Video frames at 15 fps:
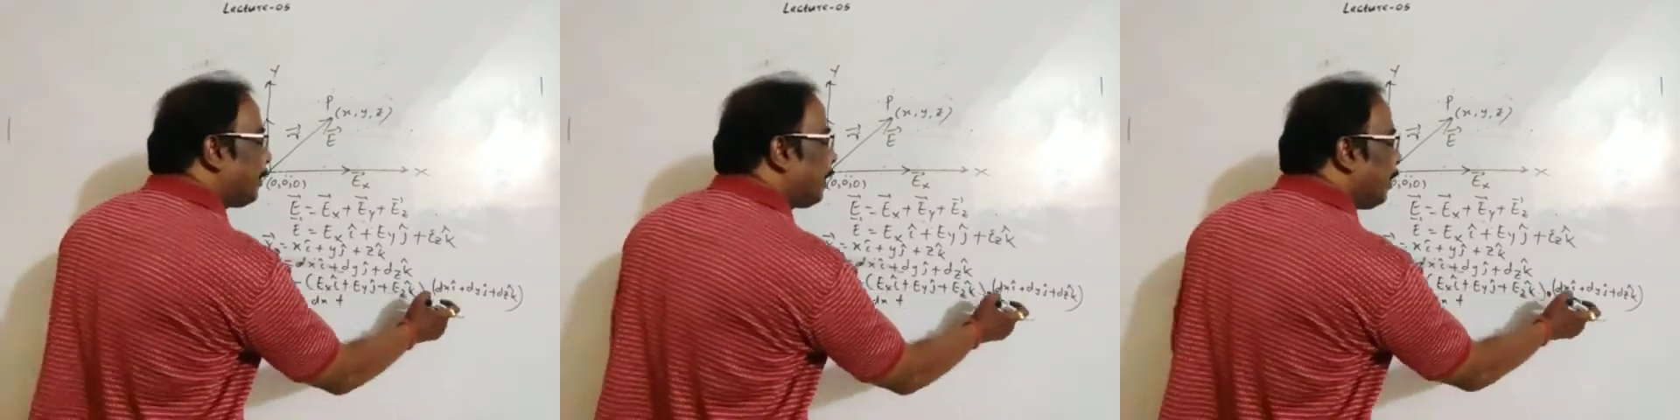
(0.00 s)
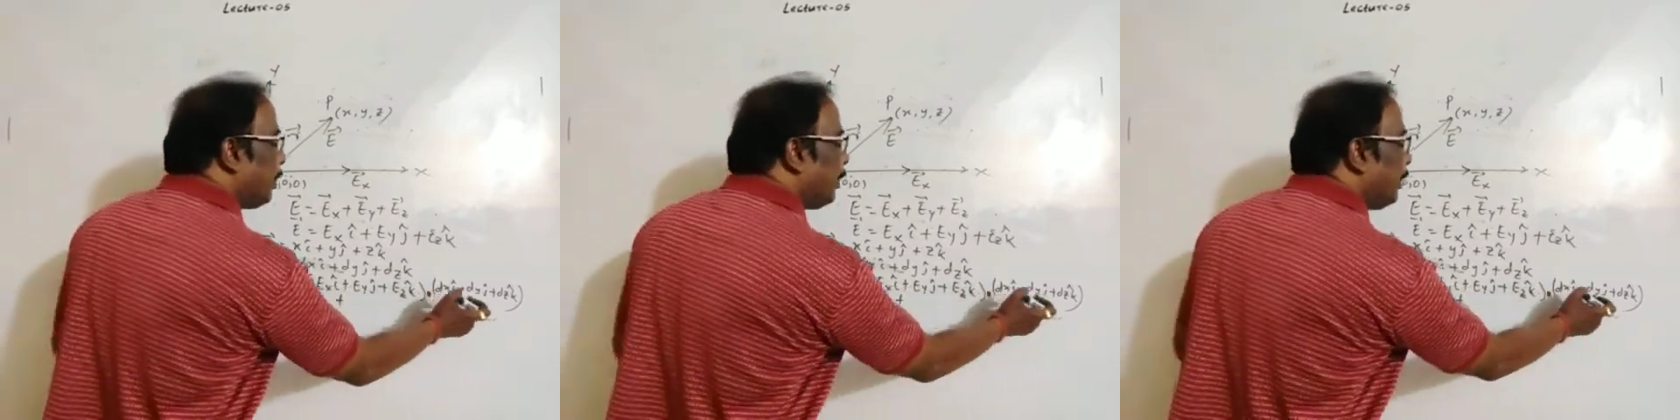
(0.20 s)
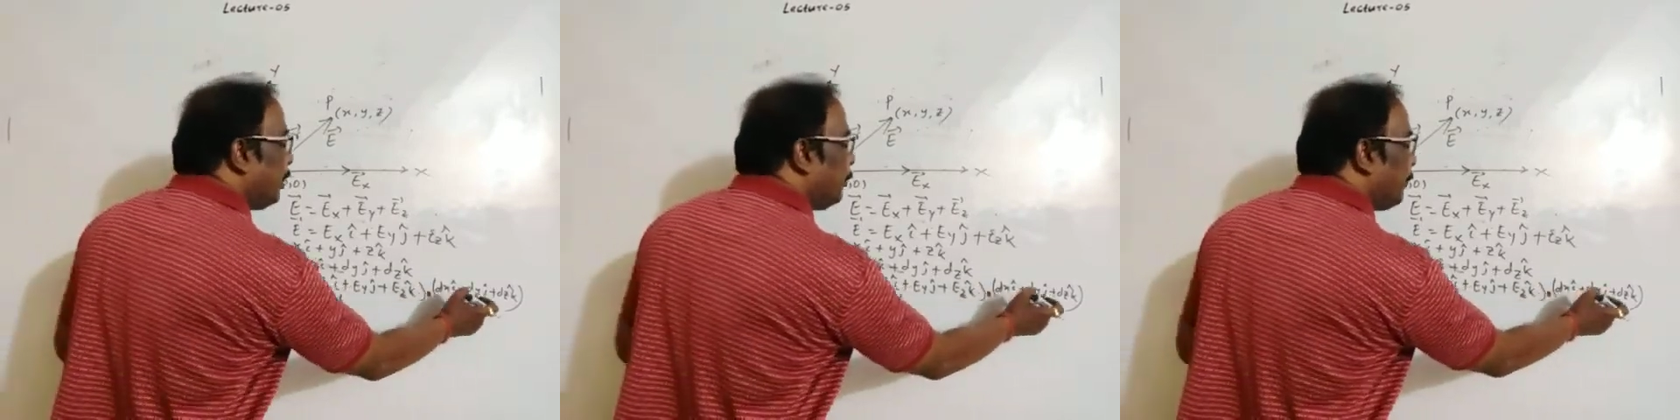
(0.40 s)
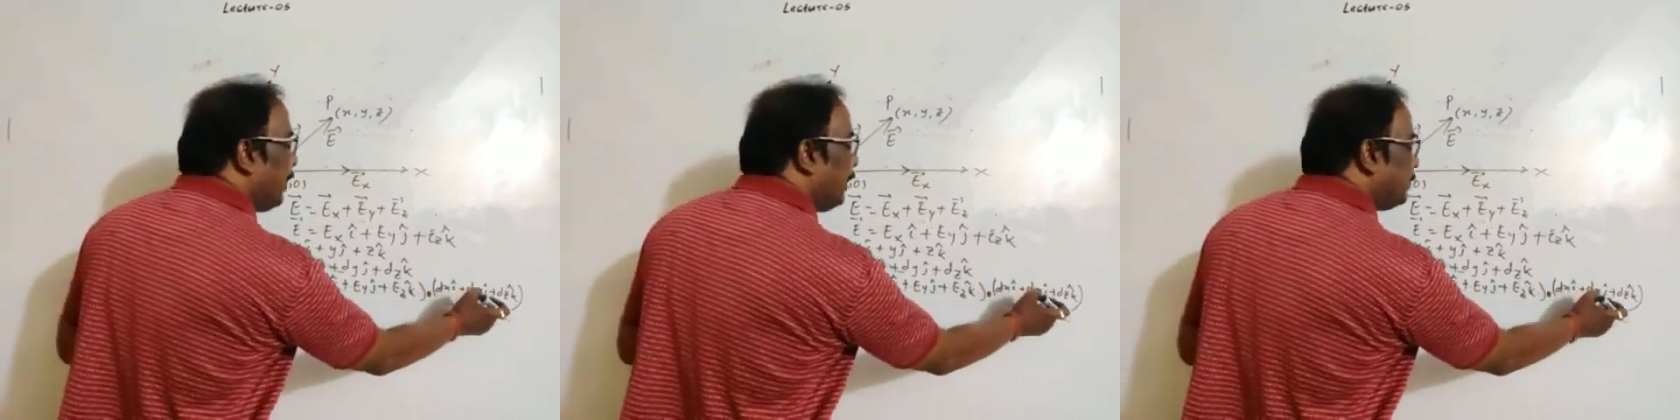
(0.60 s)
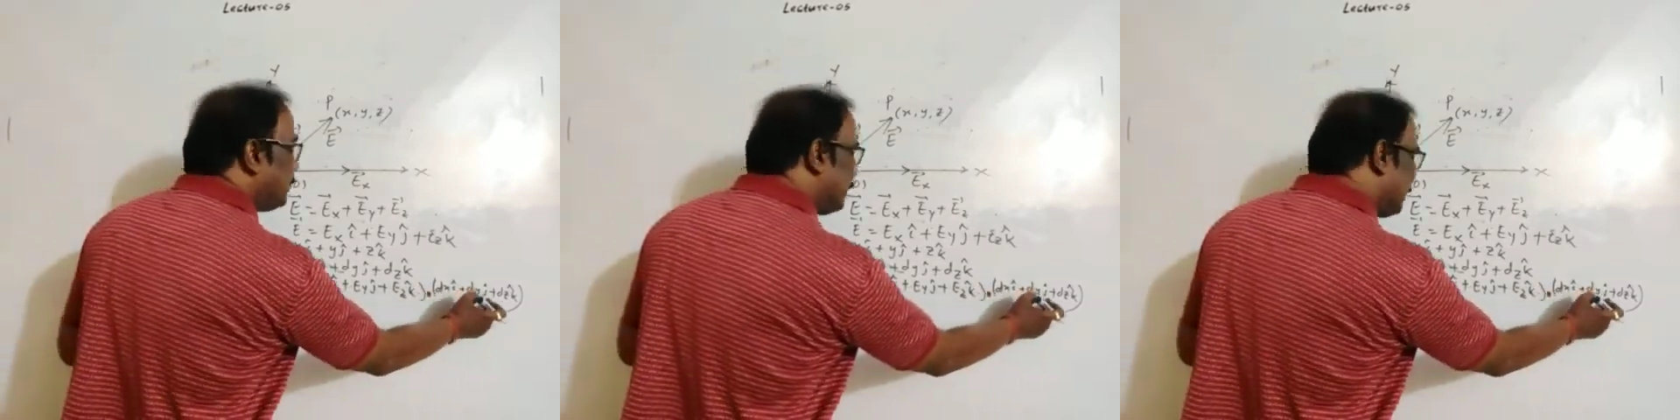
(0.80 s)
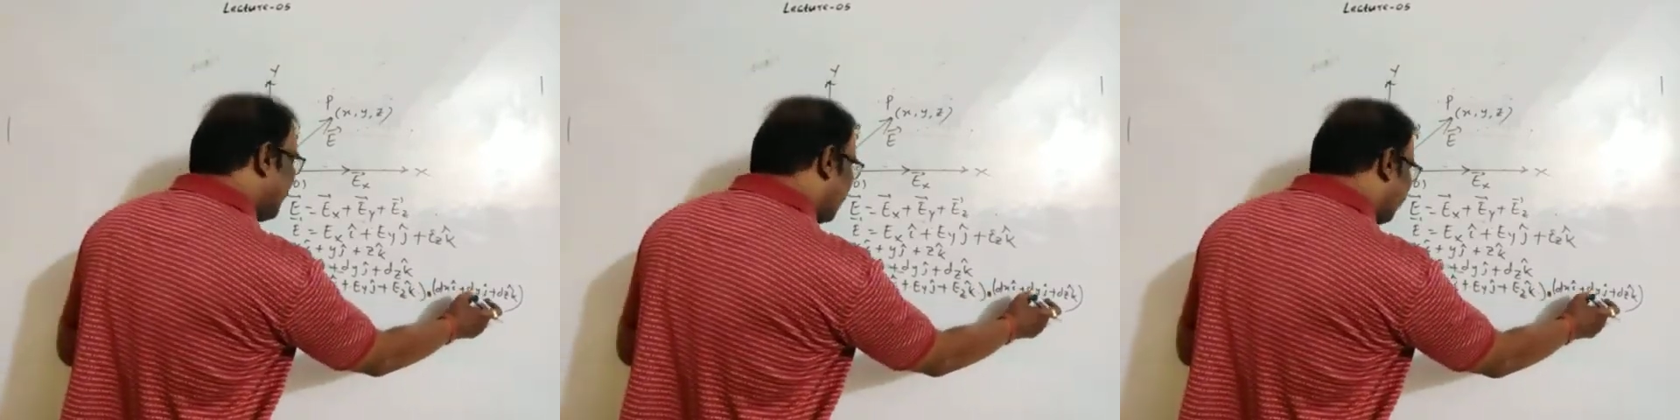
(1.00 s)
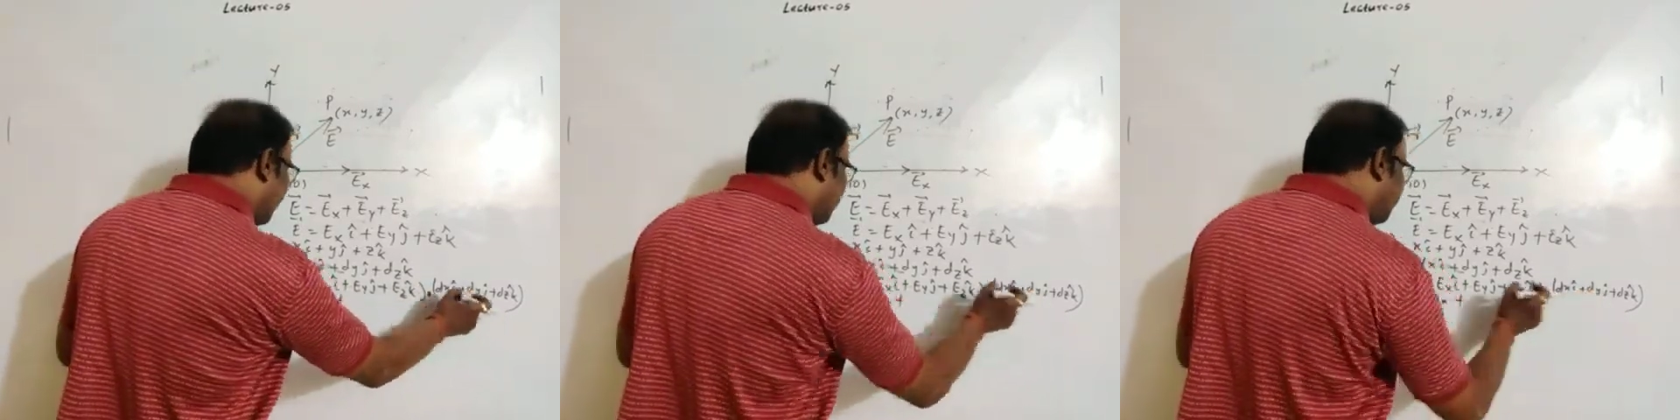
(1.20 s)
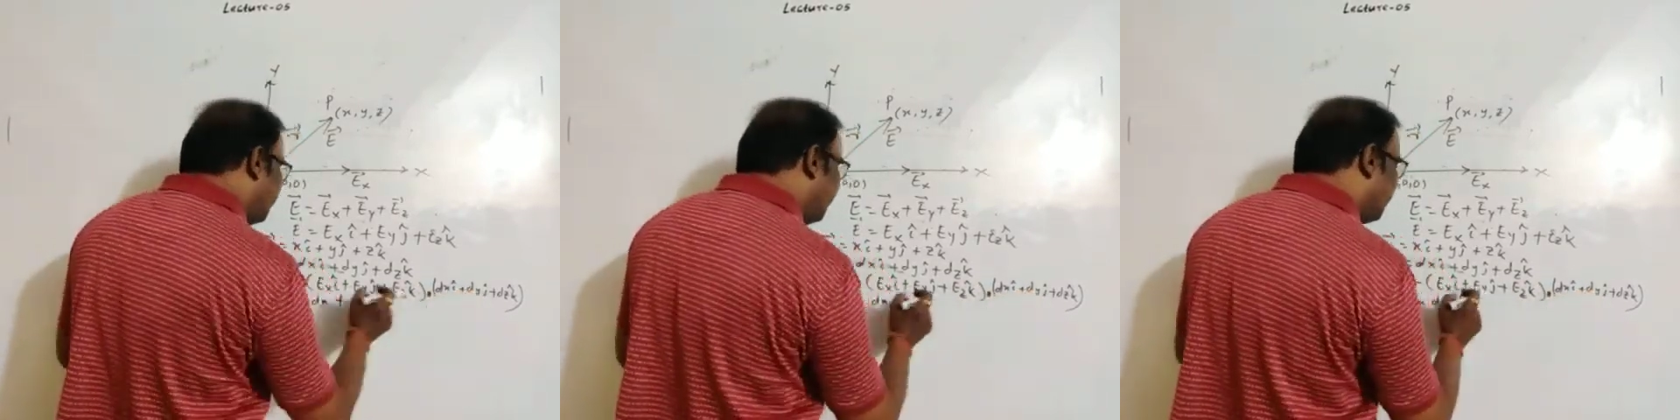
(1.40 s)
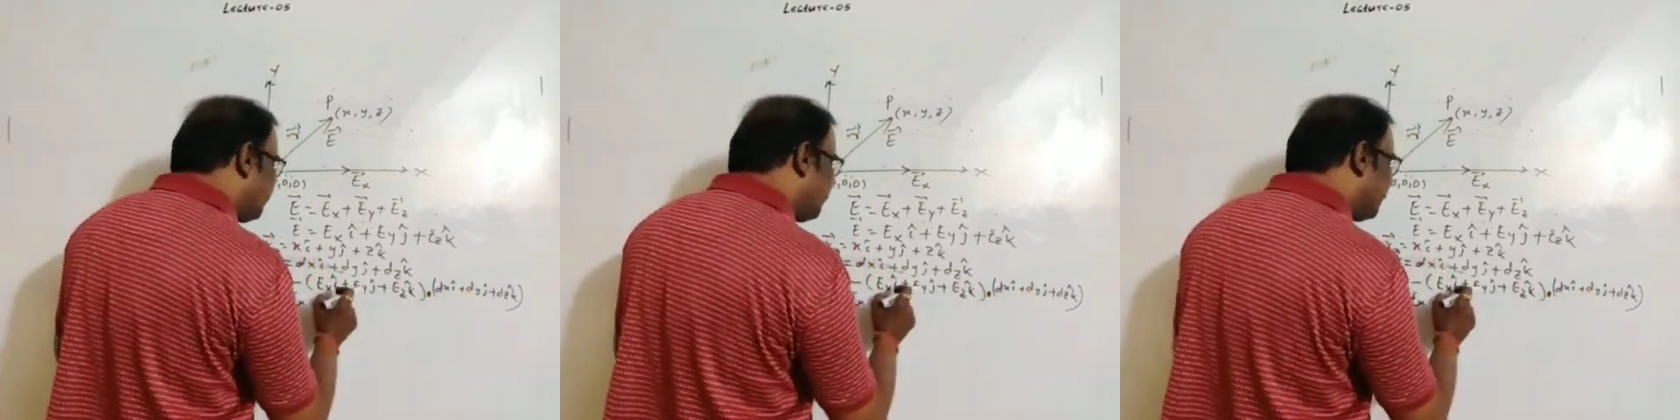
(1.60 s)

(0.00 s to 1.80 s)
dot dyj cap is 0,